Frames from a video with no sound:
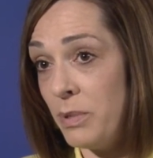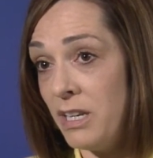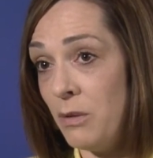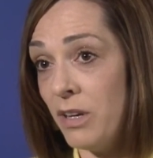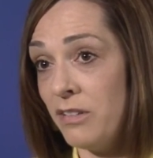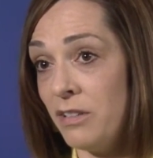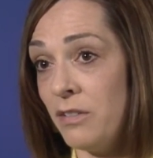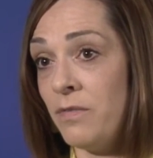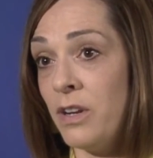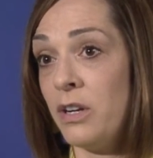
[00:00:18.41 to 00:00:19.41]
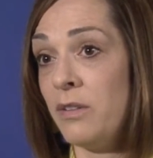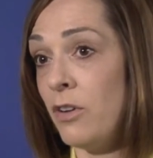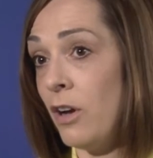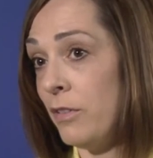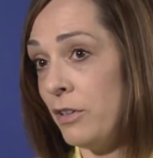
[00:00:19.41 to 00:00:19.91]
but he wasn't very
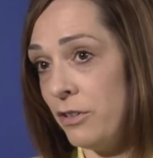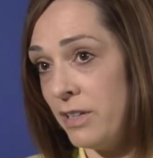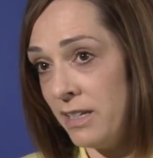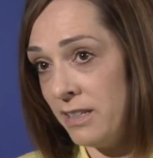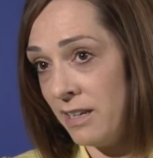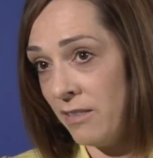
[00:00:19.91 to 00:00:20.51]
involved in her day-to-day